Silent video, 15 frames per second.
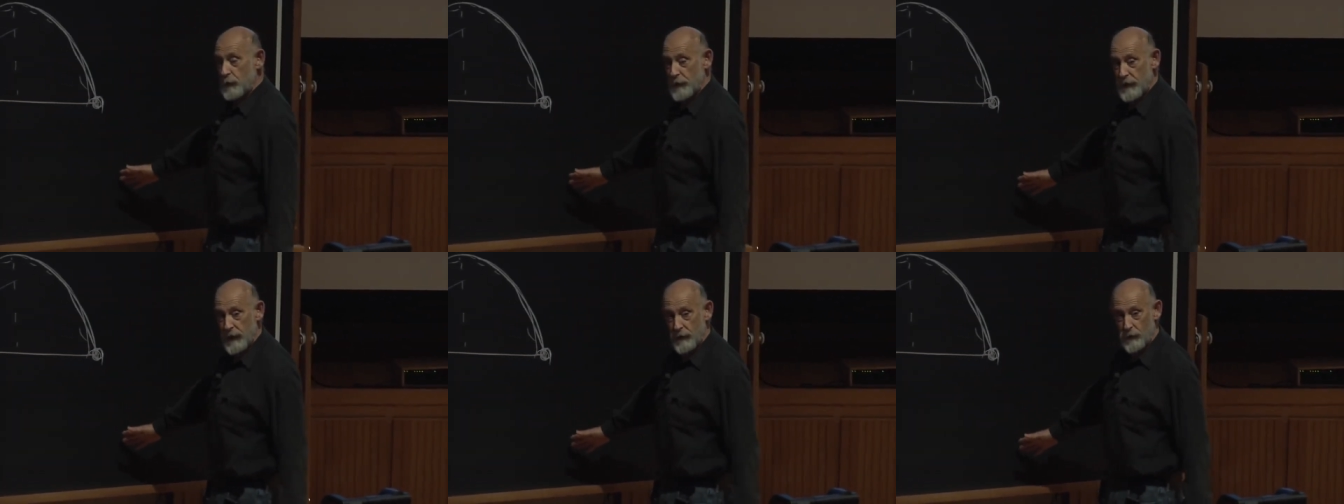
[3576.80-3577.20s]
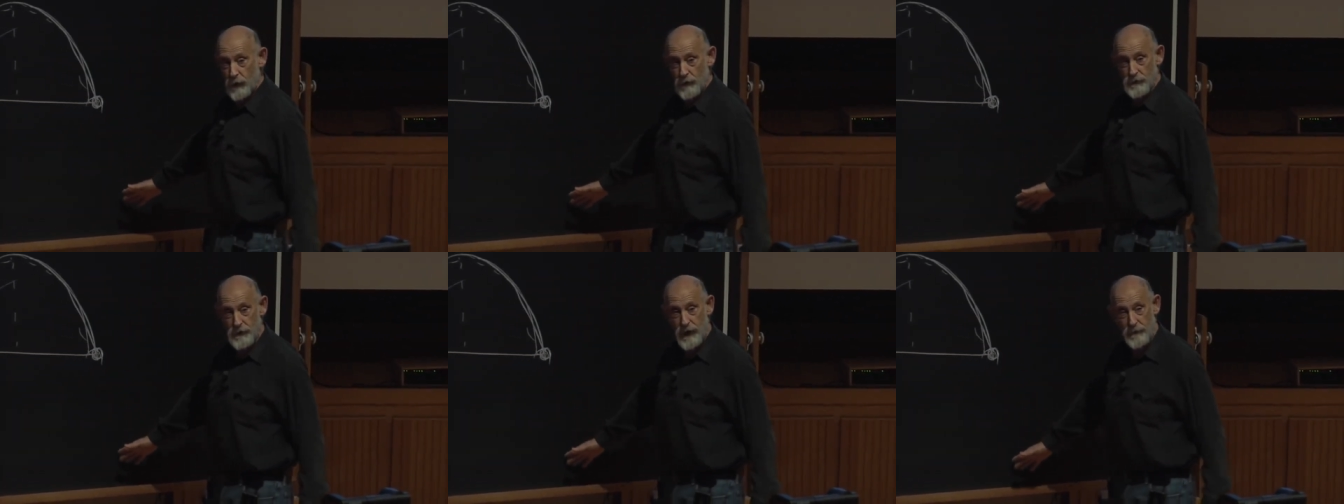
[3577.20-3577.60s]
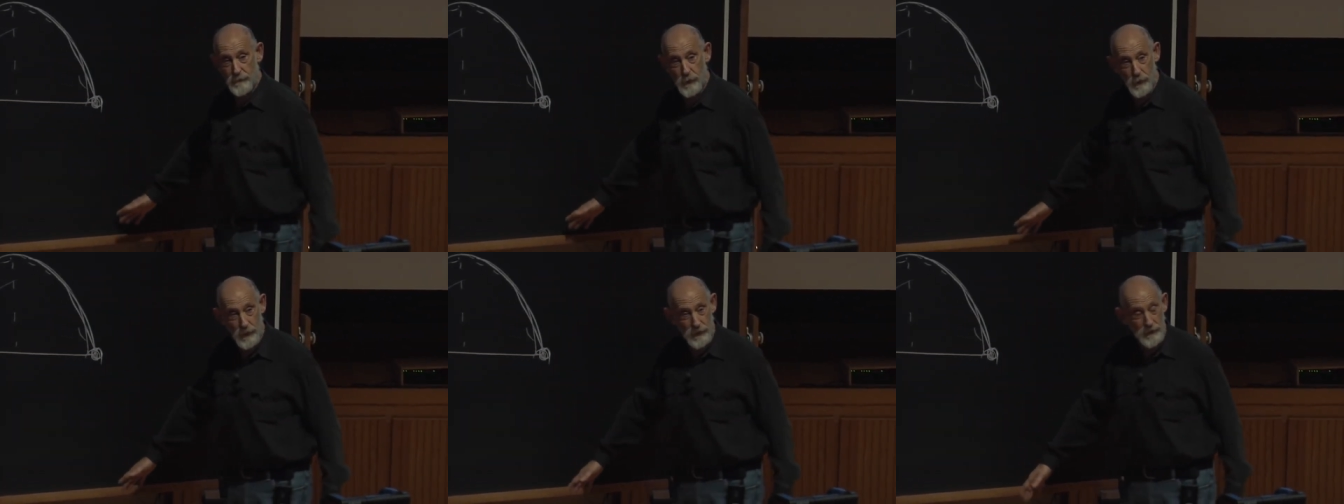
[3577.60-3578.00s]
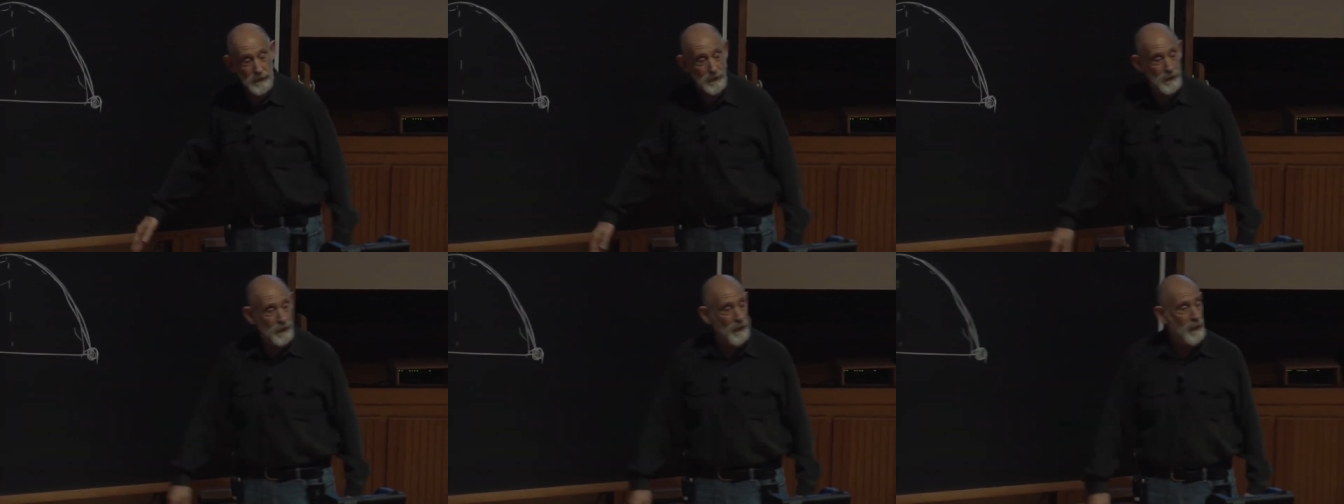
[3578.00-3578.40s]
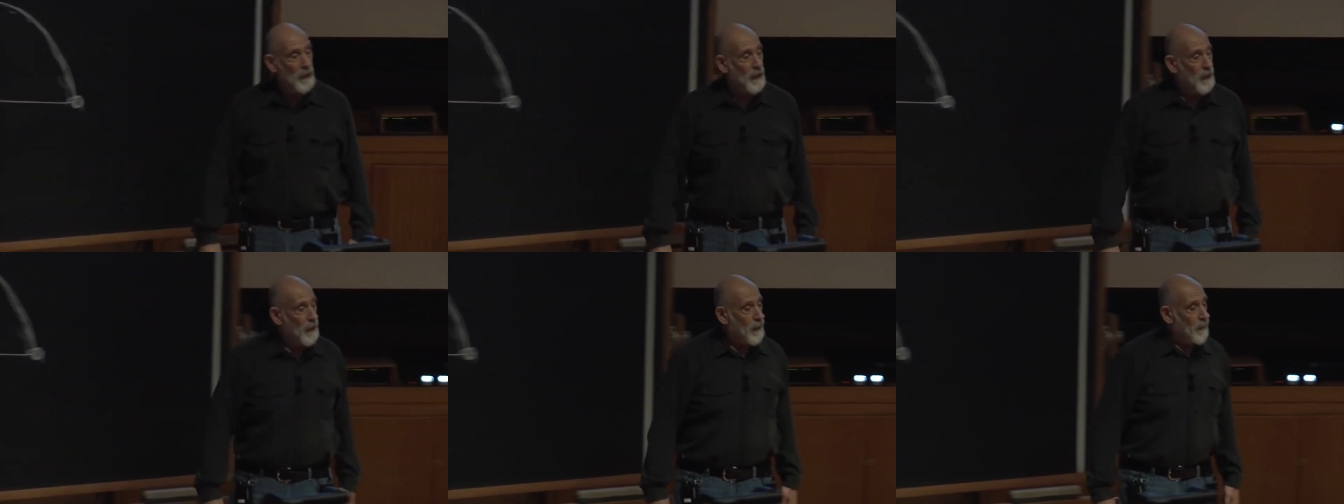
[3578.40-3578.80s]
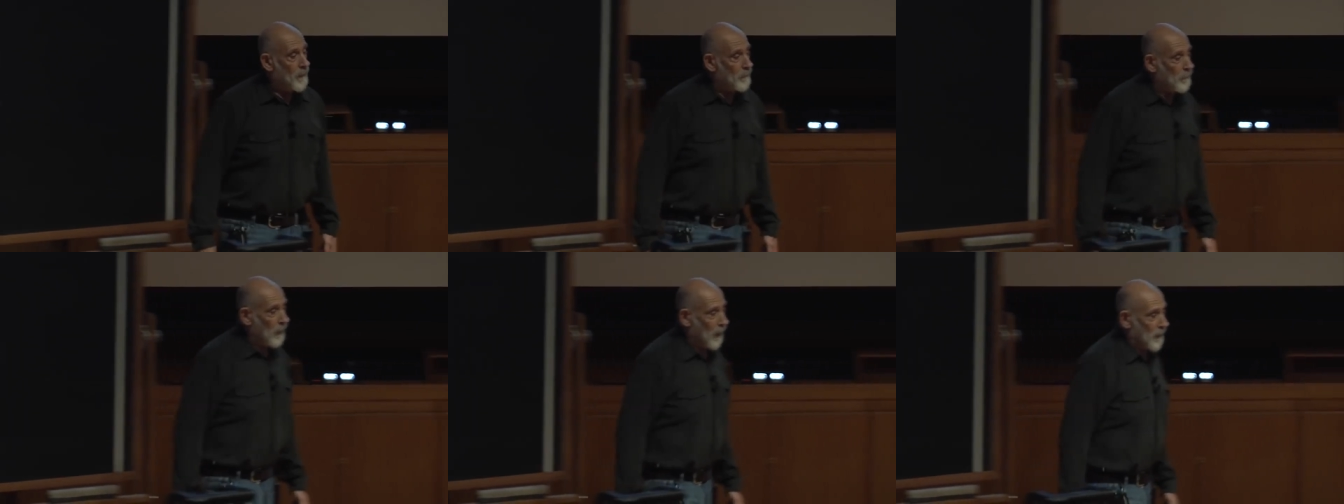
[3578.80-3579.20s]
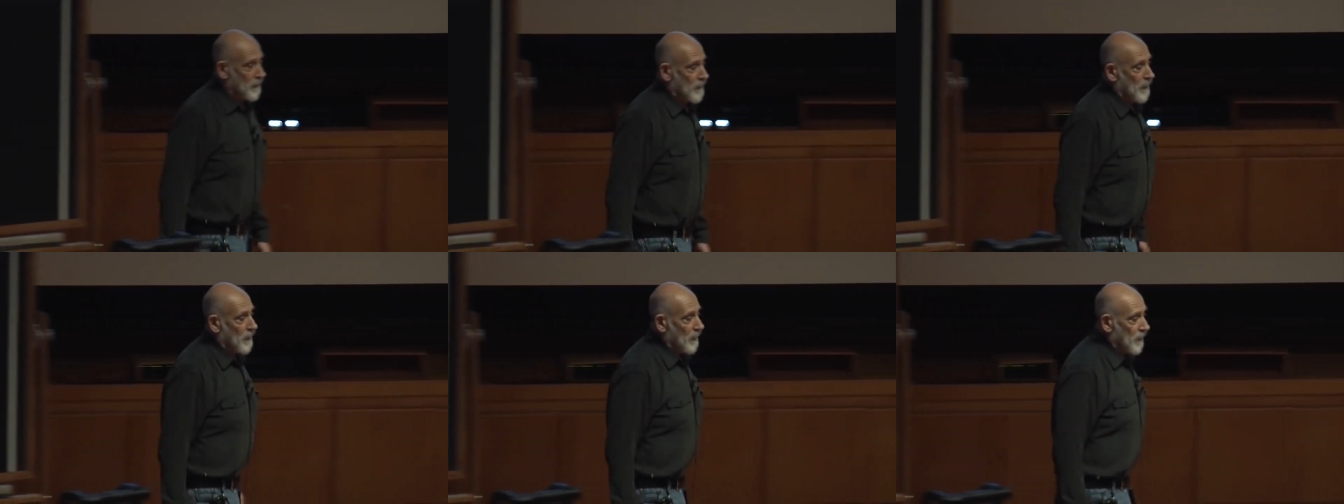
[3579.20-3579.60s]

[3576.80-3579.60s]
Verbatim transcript: when they cross that point, but